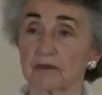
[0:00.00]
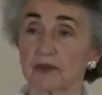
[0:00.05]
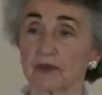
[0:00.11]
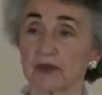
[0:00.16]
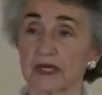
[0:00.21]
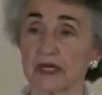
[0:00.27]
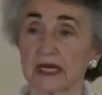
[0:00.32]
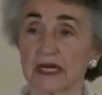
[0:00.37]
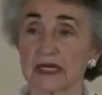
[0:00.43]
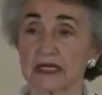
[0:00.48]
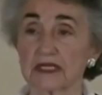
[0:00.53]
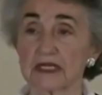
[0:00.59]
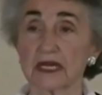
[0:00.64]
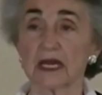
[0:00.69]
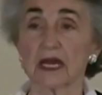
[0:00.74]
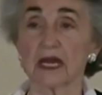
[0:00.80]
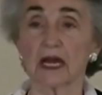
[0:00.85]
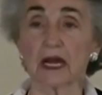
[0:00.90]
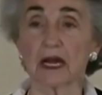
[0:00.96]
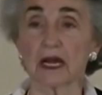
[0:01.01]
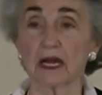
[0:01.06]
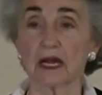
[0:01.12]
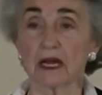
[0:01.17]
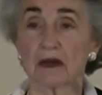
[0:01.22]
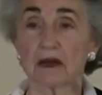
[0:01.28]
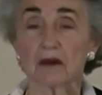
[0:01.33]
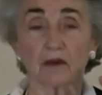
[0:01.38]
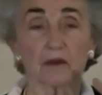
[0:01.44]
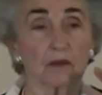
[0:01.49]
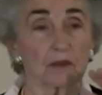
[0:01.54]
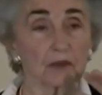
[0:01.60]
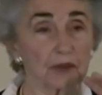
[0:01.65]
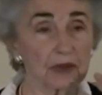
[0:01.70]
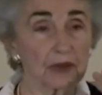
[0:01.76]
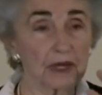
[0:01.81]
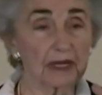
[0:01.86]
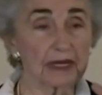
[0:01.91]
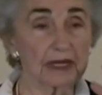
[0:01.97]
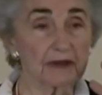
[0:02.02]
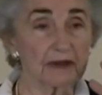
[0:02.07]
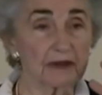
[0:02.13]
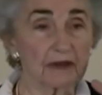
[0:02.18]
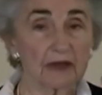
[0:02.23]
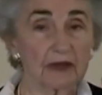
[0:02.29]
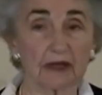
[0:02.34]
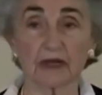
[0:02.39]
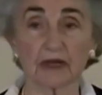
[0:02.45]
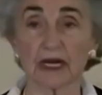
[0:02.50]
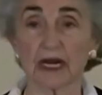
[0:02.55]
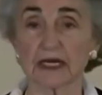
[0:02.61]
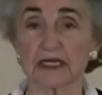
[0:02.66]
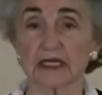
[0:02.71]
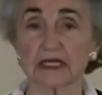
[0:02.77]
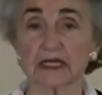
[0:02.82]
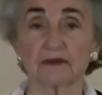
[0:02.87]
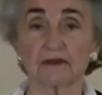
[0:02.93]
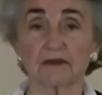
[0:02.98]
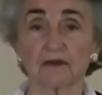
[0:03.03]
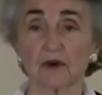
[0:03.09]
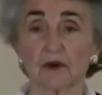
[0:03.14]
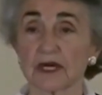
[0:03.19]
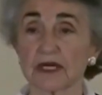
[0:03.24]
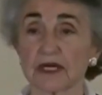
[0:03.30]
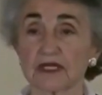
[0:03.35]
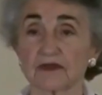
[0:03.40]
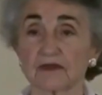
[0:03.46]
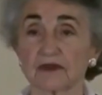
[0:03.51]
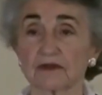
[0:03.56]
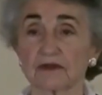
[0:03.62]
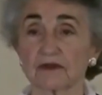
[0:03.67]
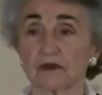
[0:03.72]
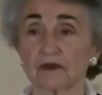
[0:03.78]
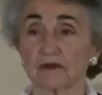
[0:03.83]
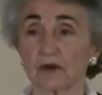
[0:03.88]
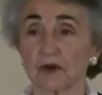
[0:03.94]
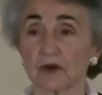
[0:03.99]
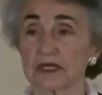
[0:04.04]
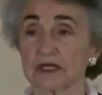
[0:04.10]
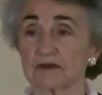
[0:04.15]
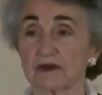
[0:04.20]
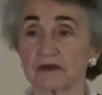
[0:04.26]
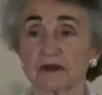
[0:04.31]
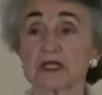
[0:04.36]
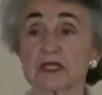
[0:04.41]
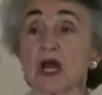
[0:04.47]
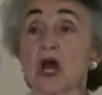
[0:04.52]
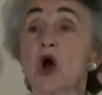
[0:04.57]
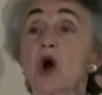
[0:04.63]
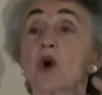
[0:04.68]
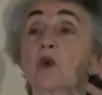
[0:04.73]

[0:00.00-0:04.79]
that pre-Kinsey, in the 1940s, 40s and 50s,